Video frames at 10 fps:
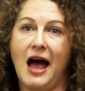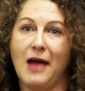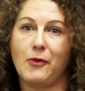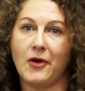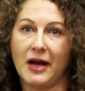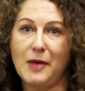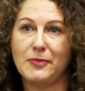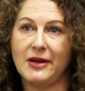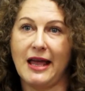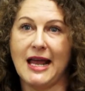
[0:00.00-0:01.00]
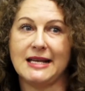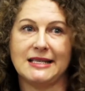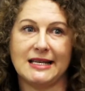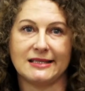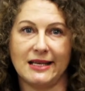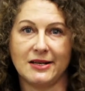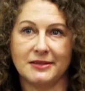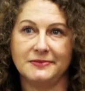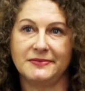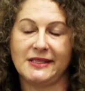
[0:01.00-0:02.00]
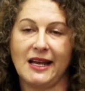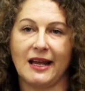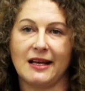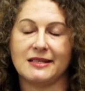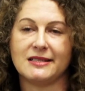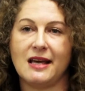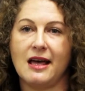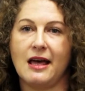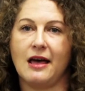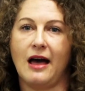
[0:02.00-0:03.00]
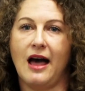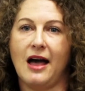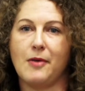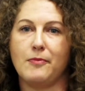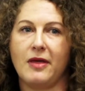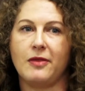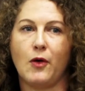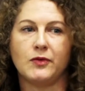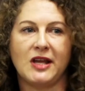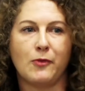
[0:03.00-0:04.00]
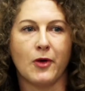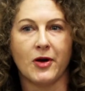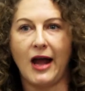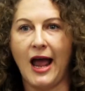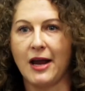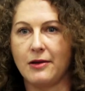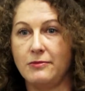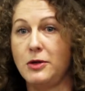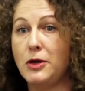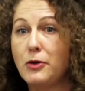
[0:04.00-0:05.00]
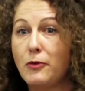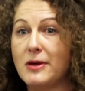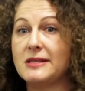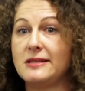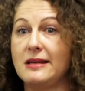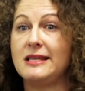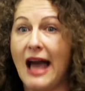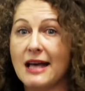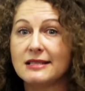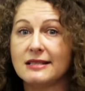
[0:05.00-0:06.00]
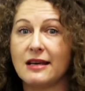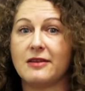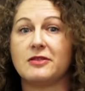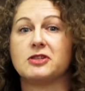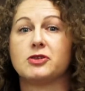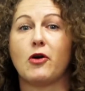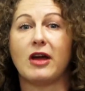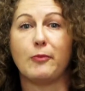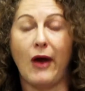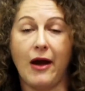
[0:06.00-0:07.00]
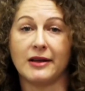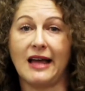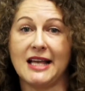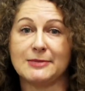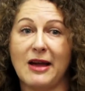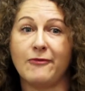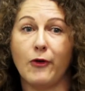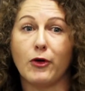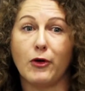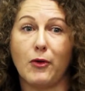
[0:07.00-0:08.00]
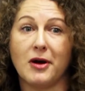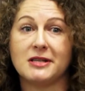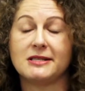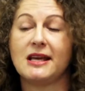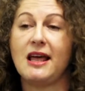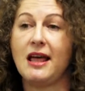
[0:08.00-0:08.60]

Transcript: I woke up 8 days later, and the only word I knew was yes. The stroke had paralyzed my vocal cords,